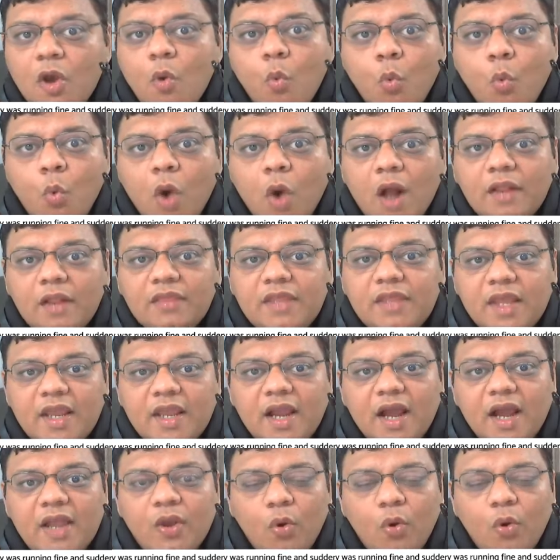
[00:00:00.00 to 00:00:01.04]
One thing
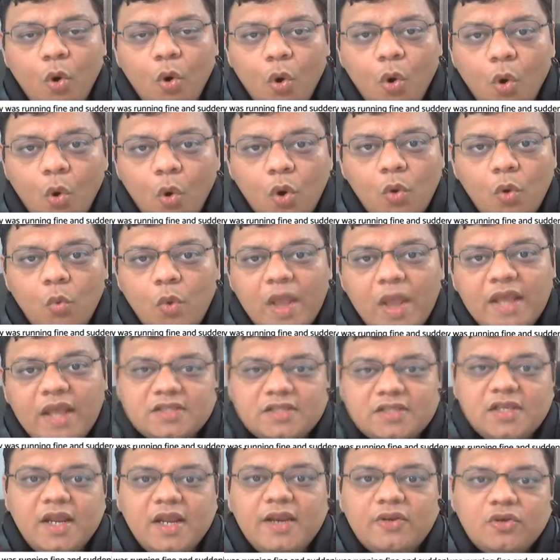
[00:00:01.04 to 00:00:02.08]
I
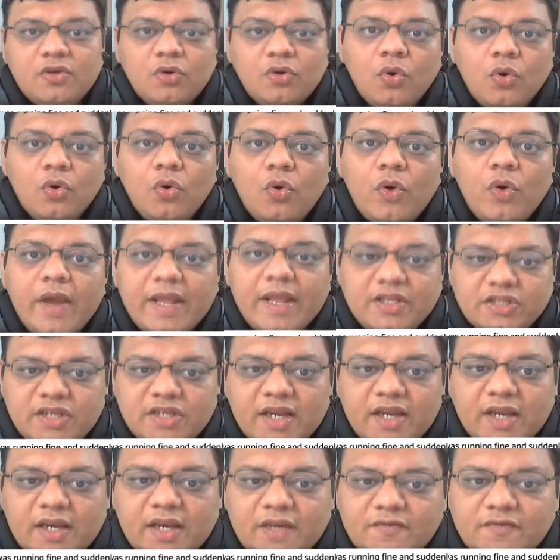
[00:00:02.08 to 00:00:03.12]
always like to go and
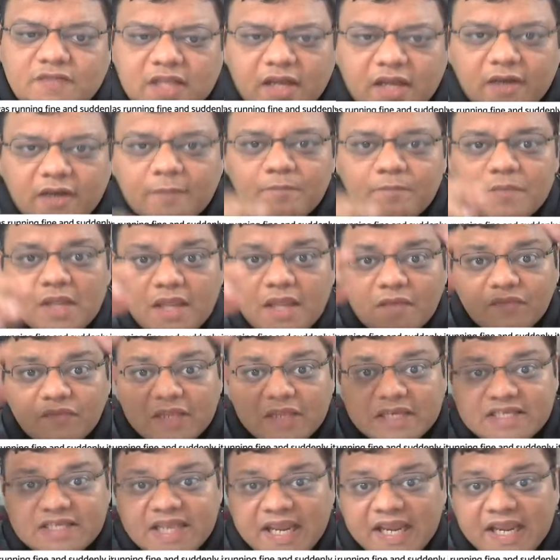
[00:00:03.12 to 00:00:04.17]
check it is that if there
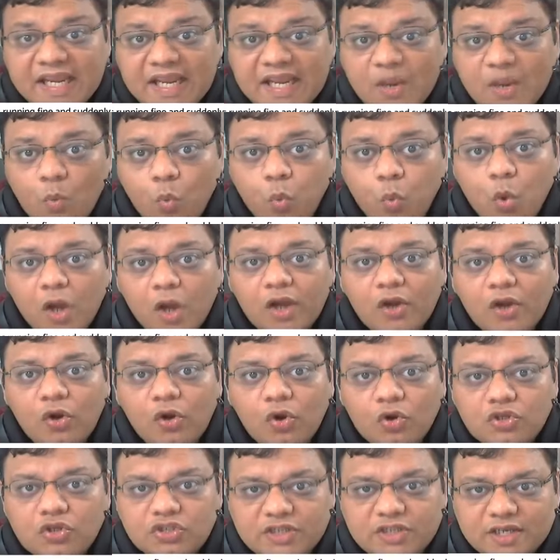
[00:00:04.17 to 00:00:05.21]
is any
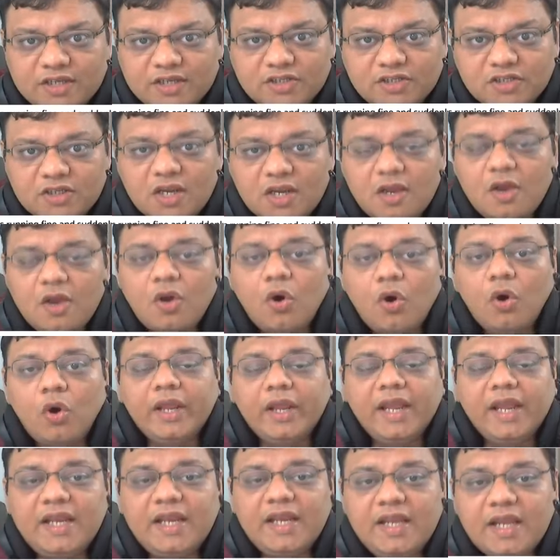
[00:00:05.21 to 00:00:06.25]
workload change or
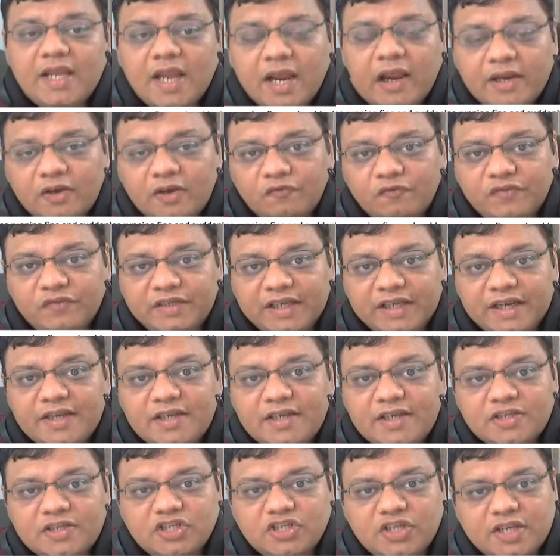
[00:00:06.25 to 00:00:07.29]
any kind of
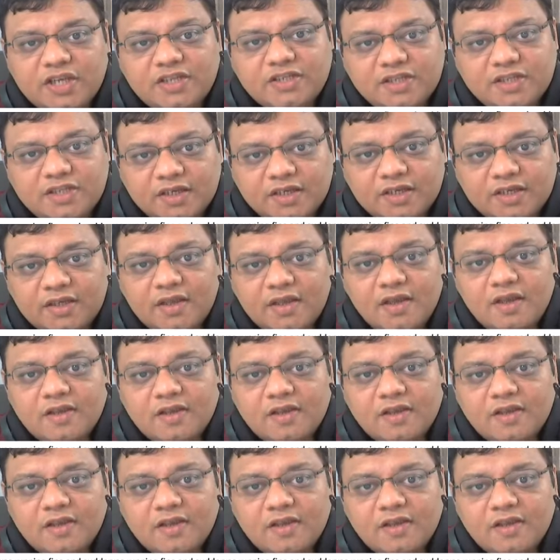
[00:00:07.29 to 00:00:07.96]
data change in it.